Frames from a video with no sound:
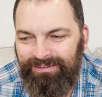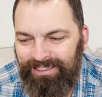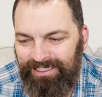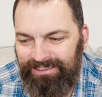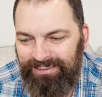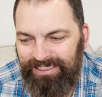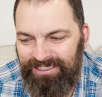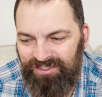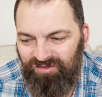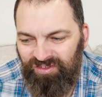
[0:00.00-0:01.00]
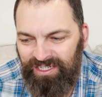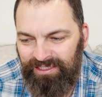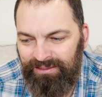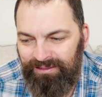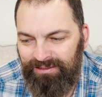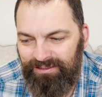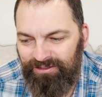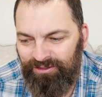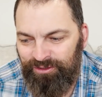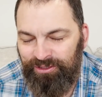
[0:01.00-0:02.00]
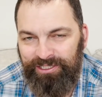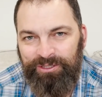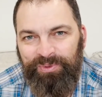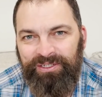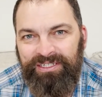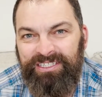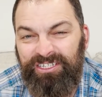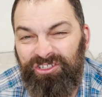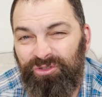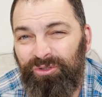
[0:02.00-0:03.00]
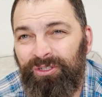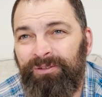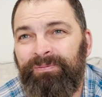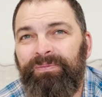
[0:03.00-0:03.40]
Like, I just find the whole experience a chore.